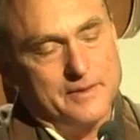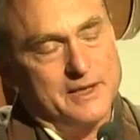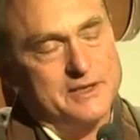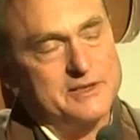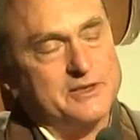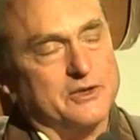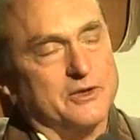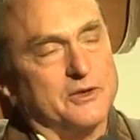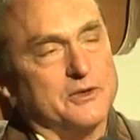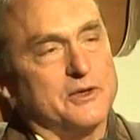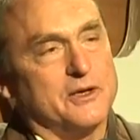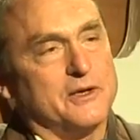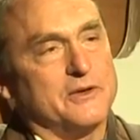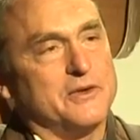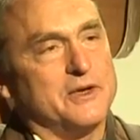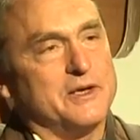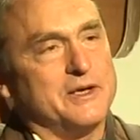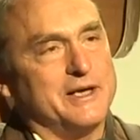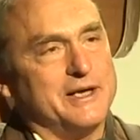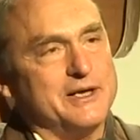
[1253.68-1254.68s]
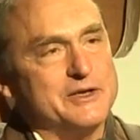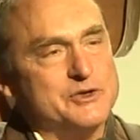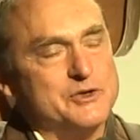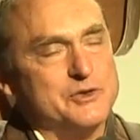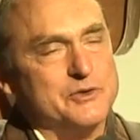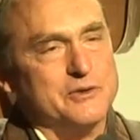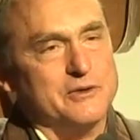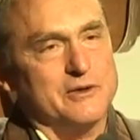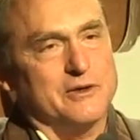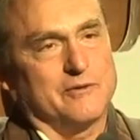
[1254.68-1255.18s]
it's called On the
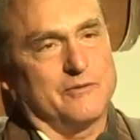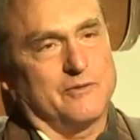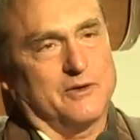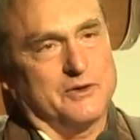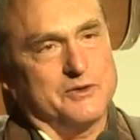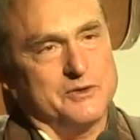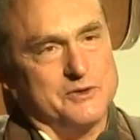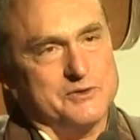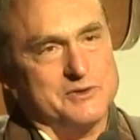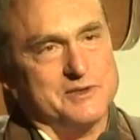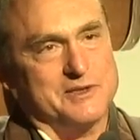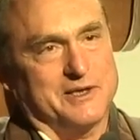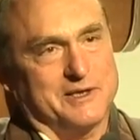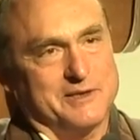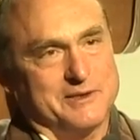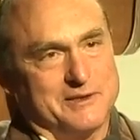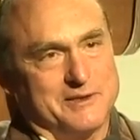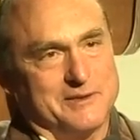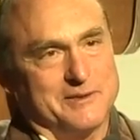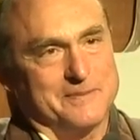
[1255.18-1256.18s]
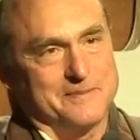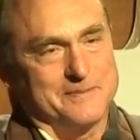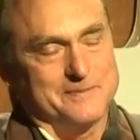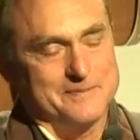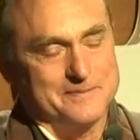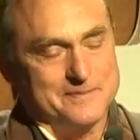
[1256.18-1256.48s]
Nature of Understanding.